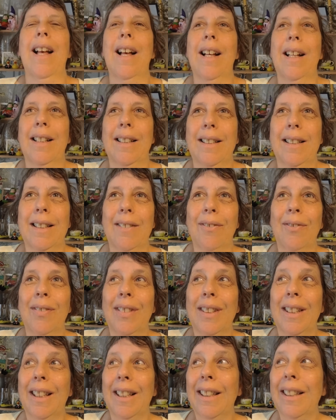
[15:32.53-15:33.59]
And
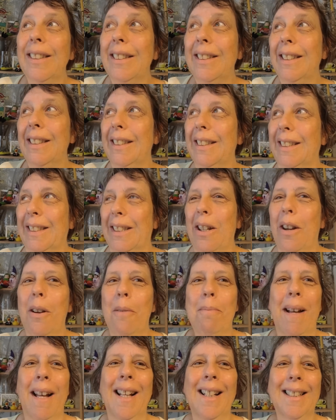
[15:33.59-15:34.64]
I've literally just
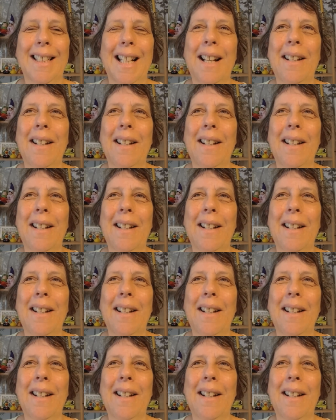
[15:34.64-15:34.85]
got back